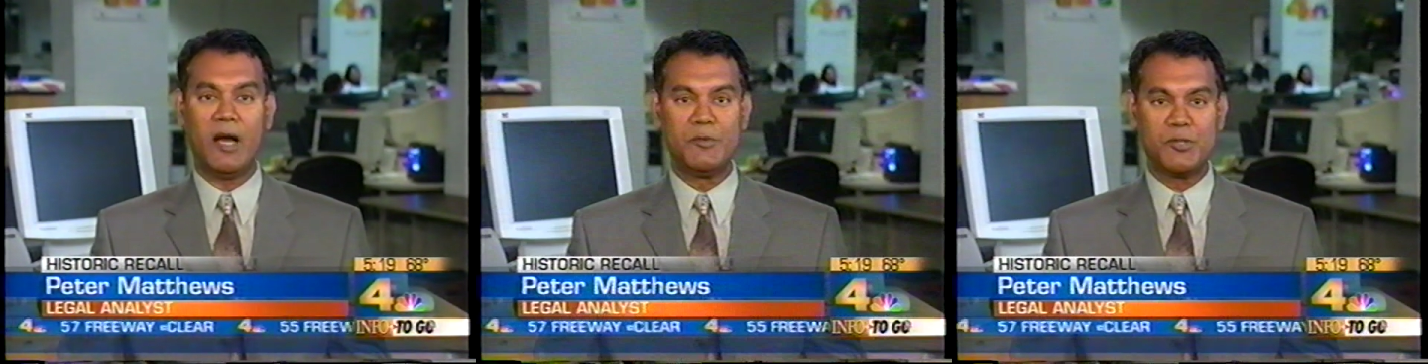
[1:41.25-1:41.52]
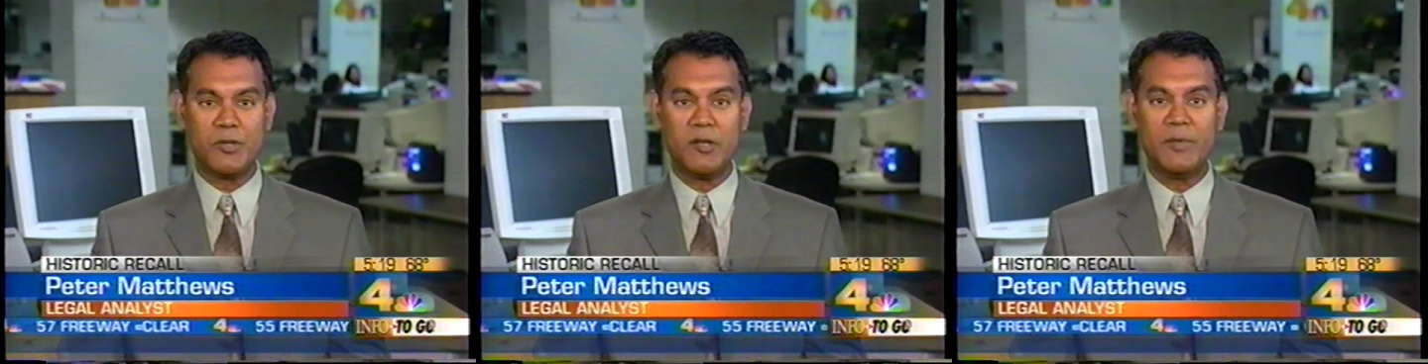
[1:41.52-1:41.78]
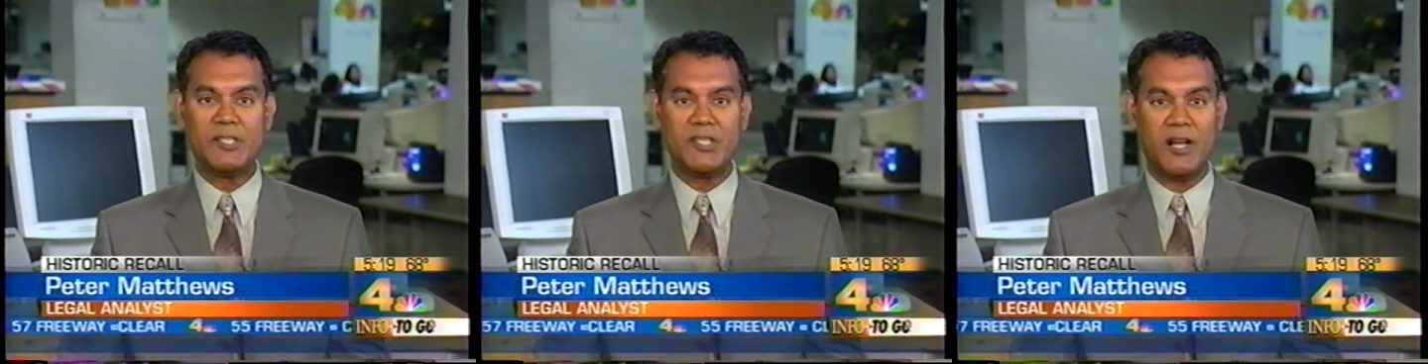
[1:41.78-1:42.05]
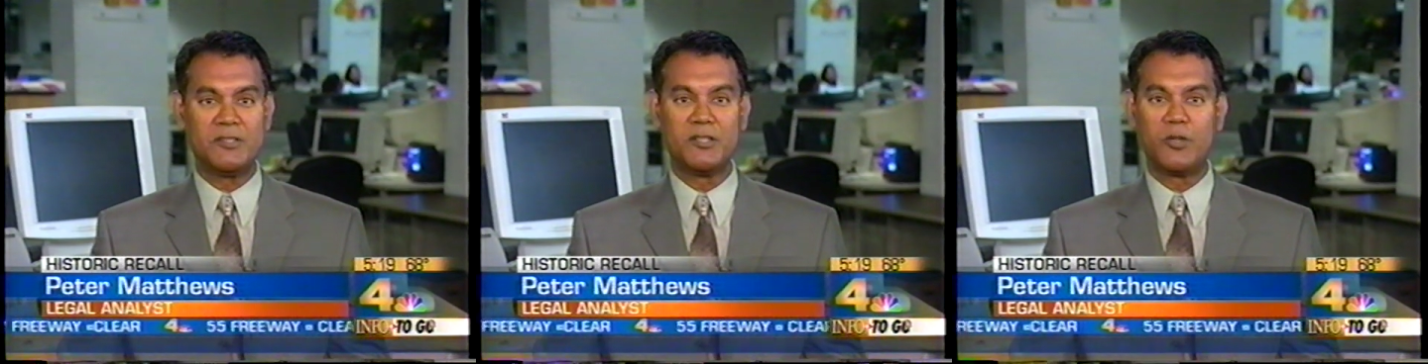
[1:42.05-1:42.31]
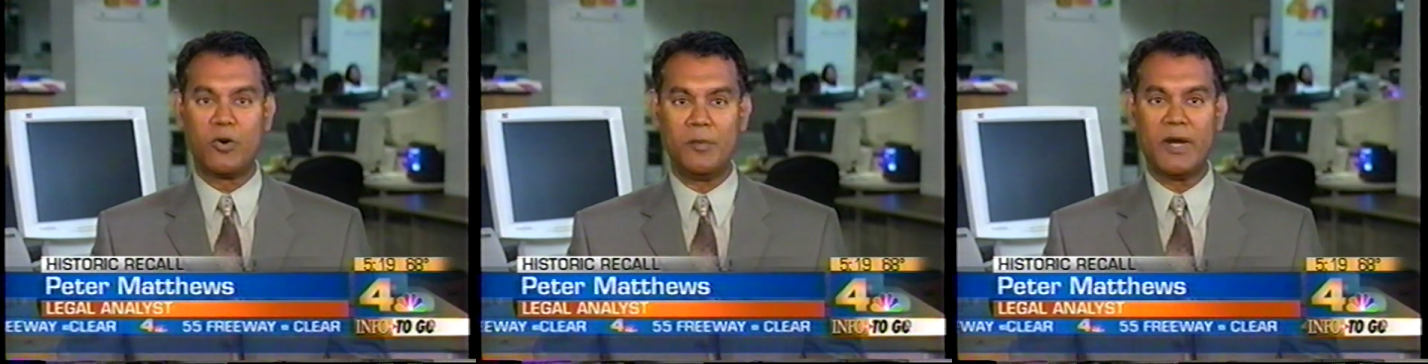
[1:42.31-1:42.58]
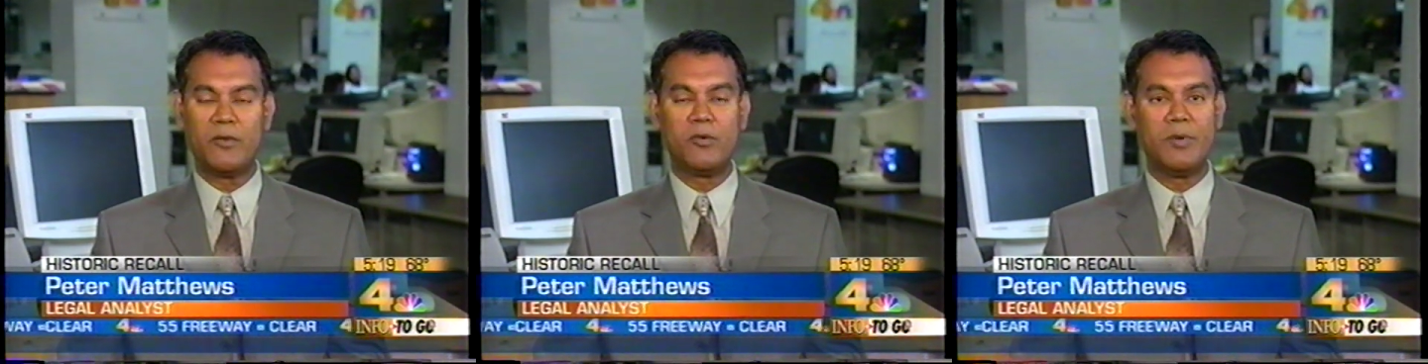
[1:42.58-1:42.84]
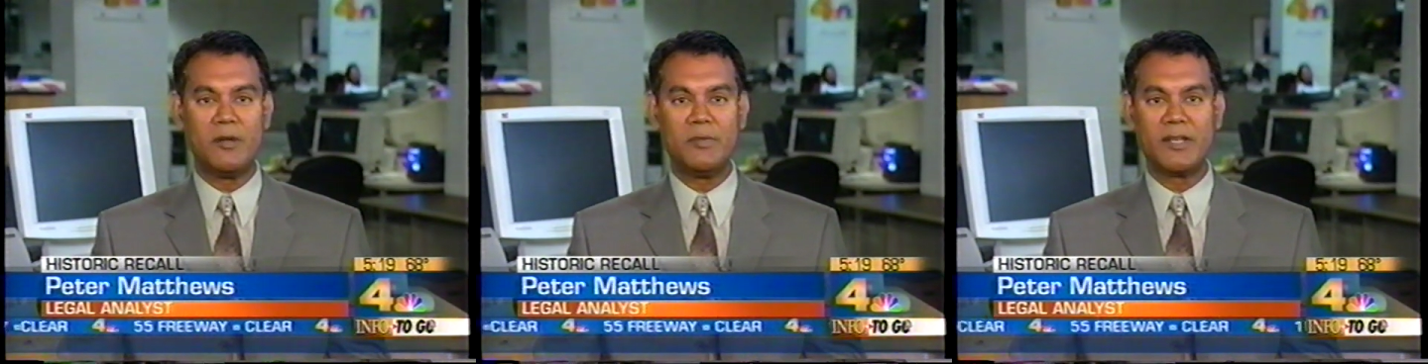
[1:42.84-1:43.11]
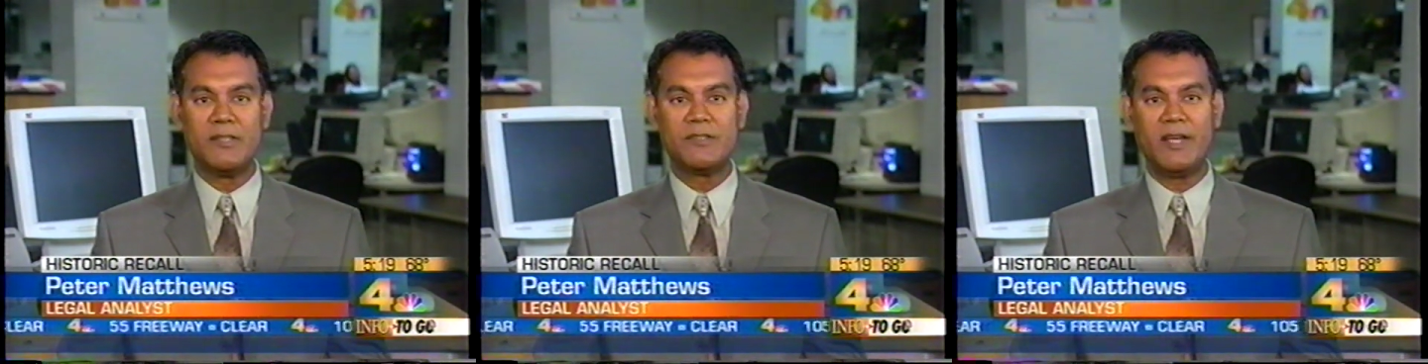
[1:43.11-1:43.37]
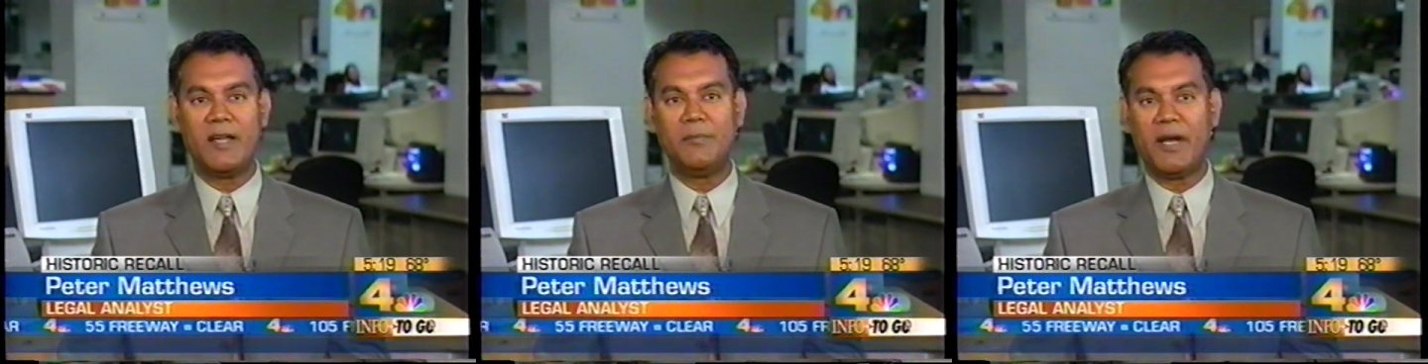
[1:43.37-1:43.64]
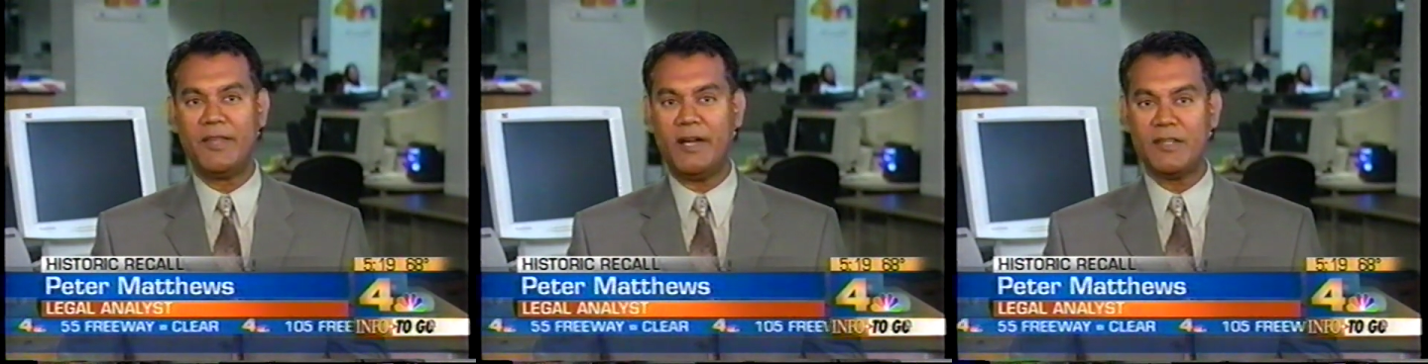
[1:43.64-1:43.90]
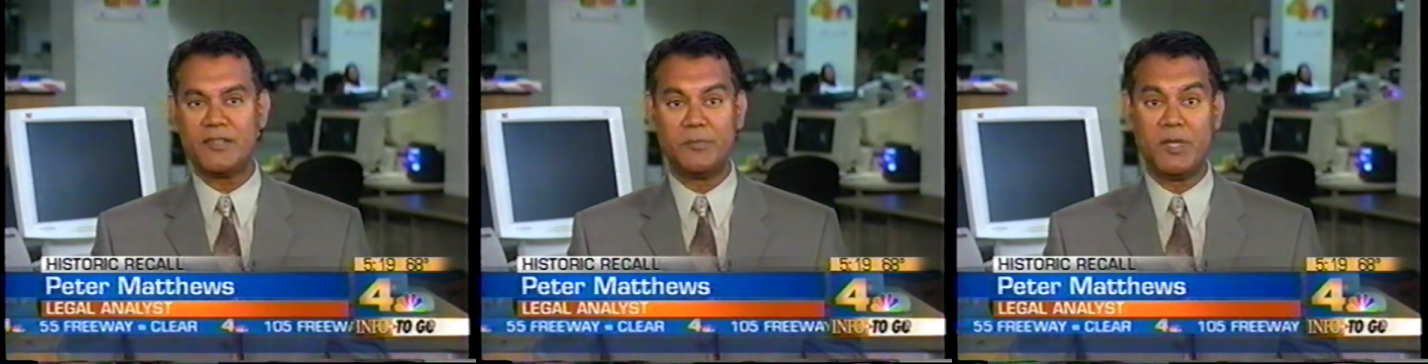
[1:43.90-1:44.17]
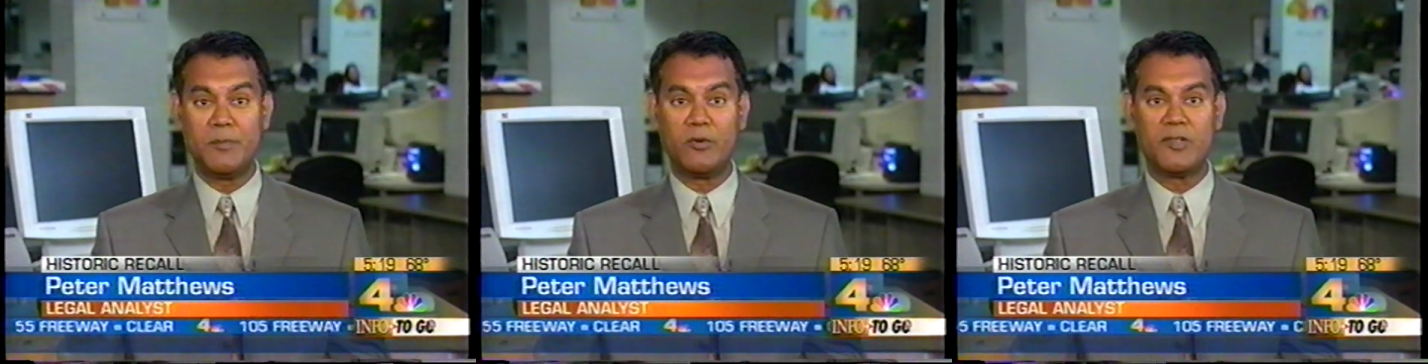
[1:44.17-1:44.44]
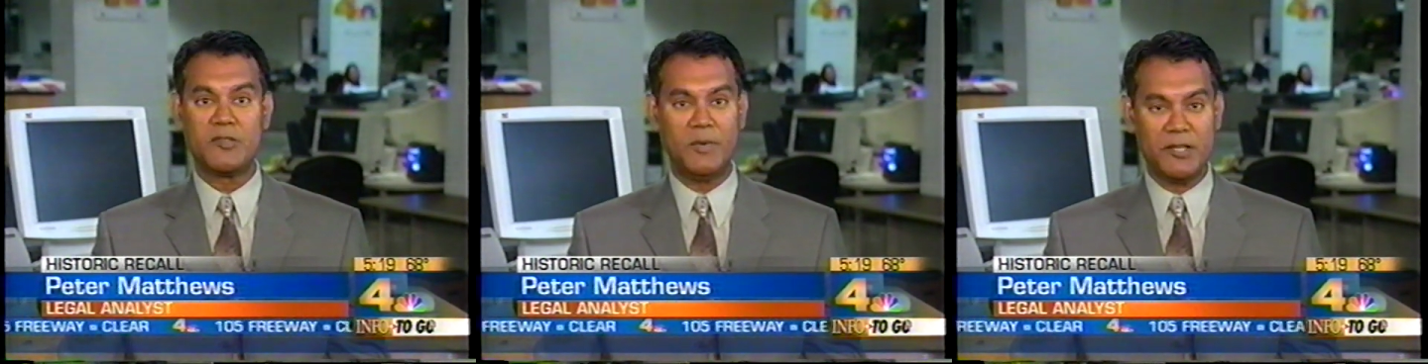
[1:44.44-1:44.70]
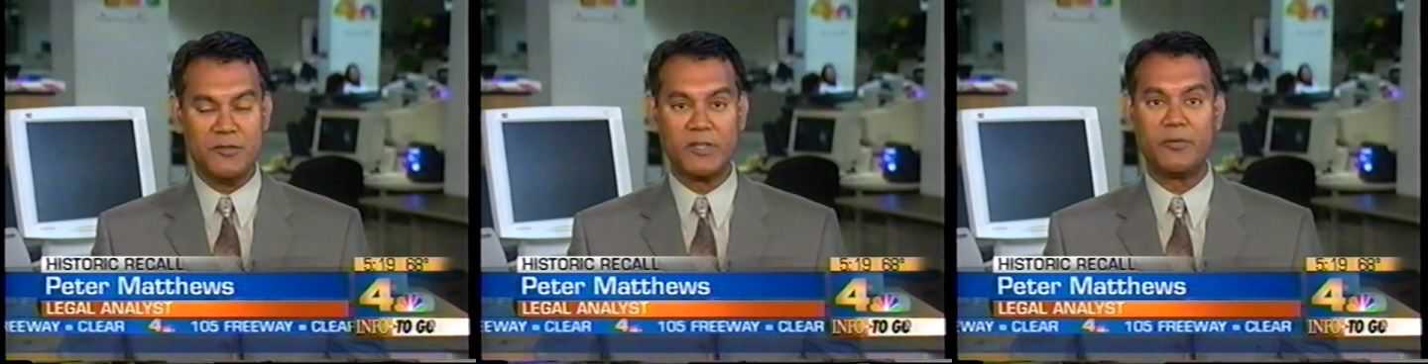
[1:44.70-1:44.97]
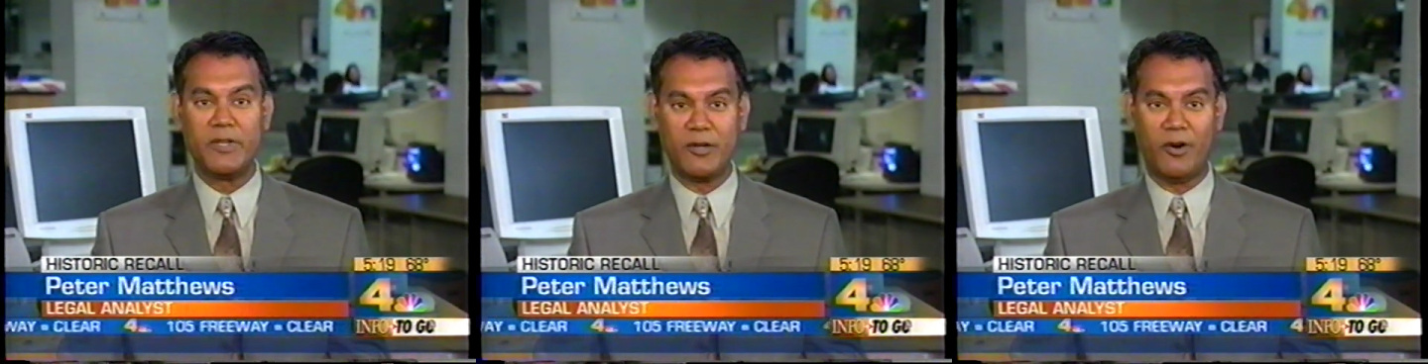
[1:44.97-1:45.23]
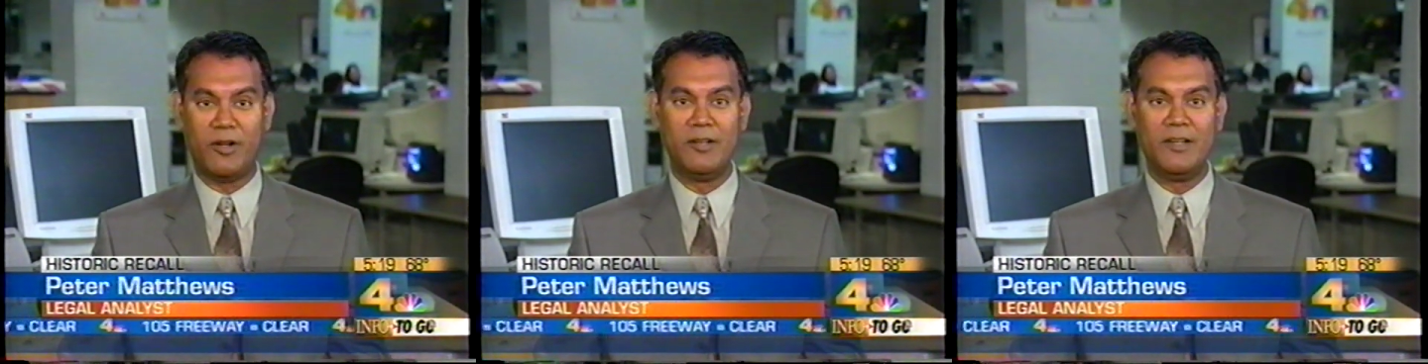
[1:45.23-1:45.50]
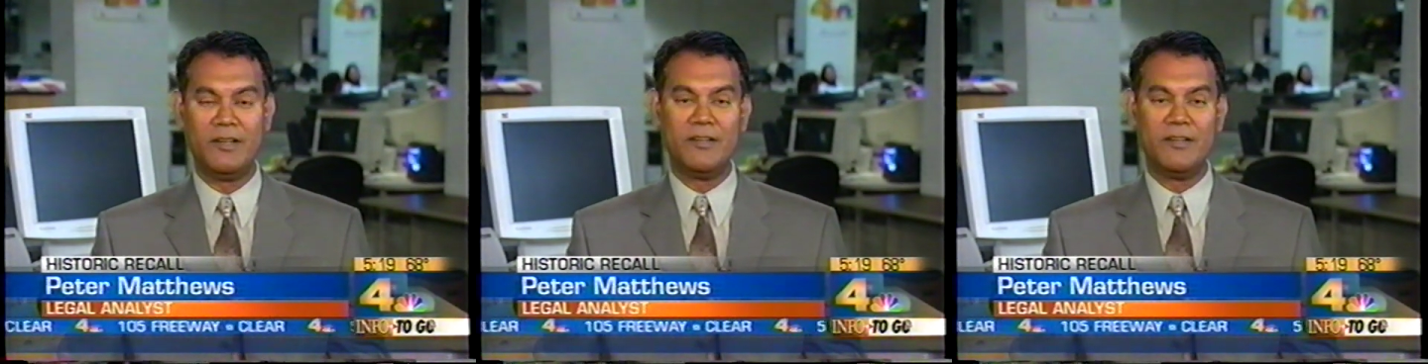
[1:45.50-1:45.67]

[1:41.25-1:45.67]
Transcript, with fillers: I'm sure it'll be challenged in court by the Republicans and by the Issa people who are sponsoring the recall.